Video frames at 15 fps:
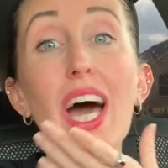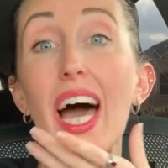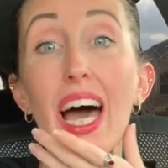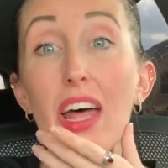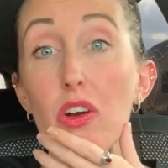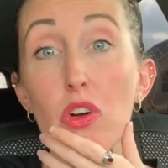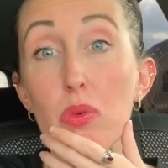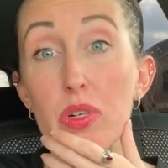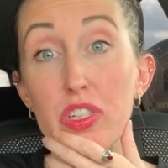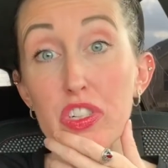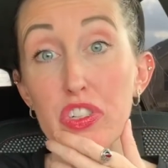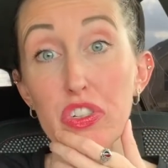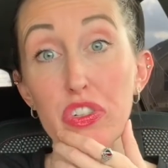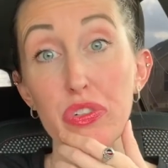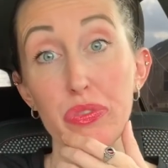I don't know what to
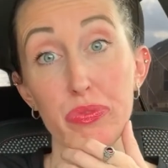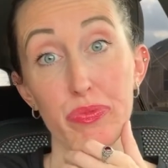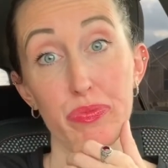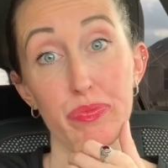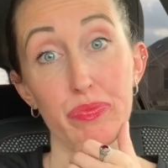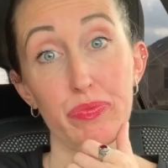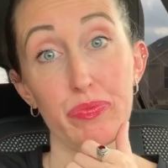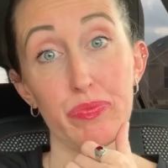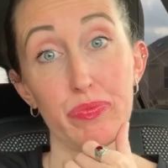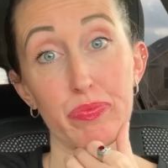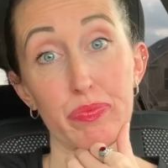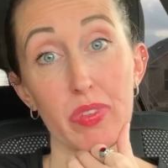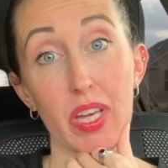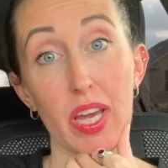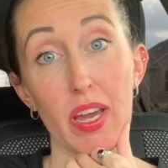do.
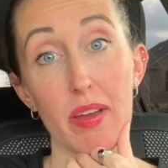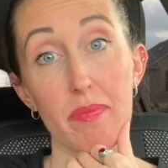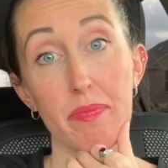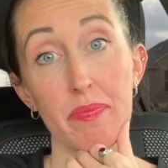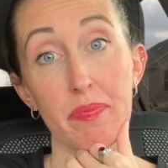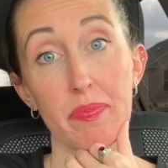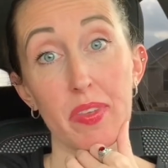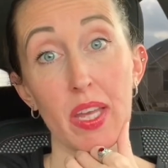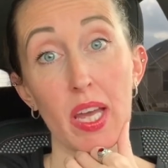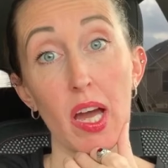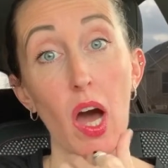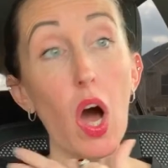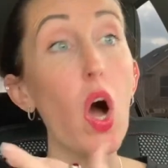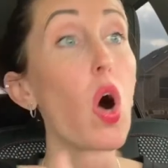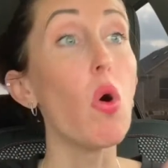Okay.
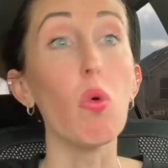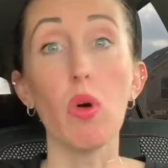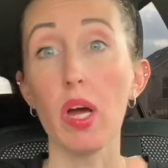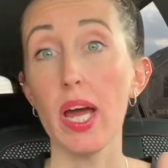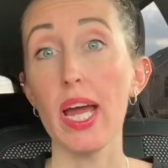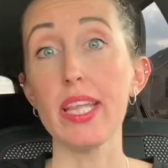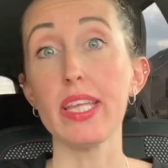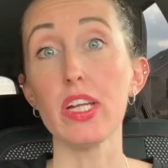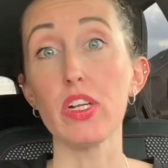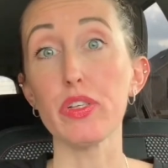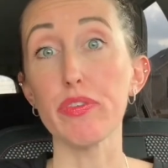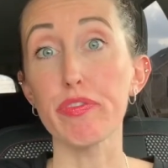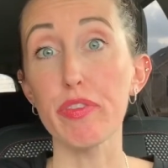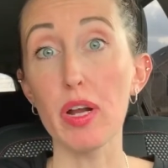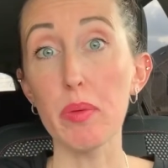Oh, and then on
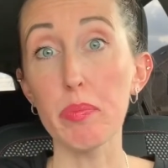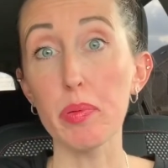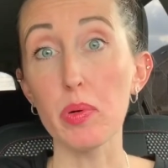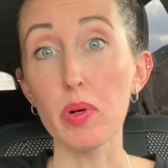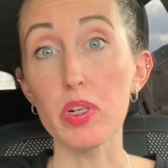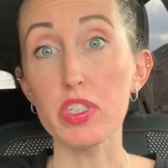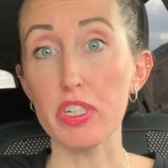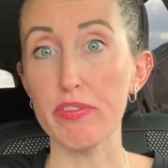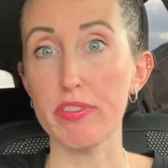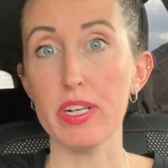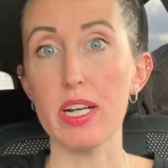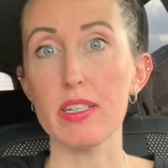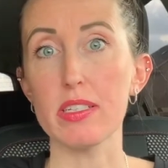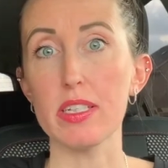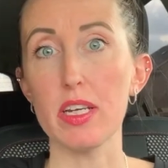the front porch, I
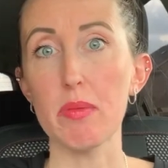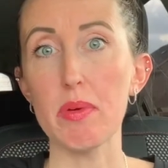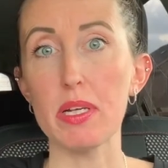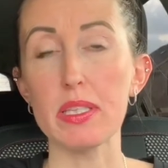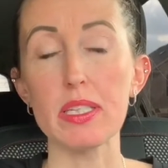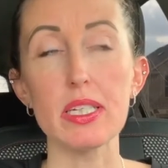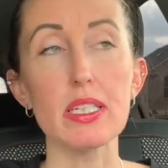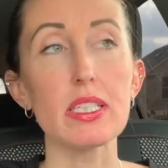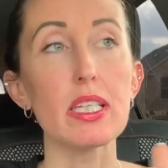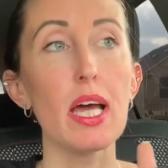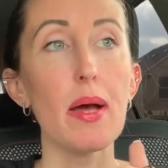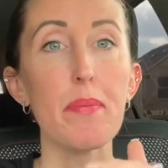forgot to tell you about this.